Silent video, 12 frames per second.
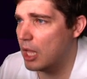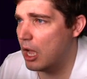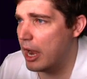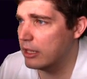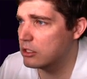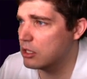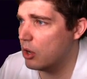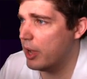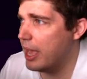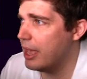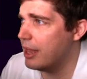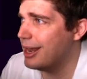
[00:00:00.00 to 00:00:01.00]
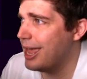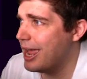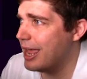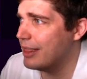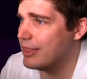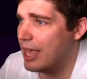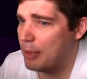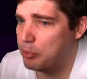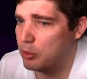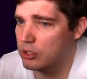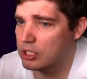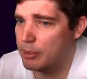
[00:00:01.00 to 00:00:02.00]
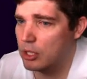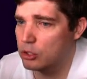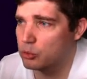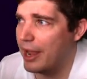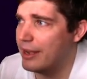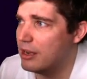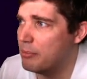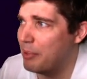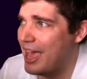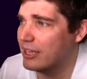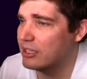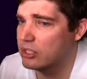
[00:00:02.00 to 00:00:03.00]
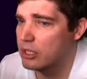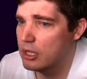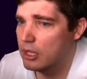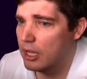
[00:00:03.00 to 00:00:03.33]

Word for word: All right, let's go ahead and uh, pull some of those random packs,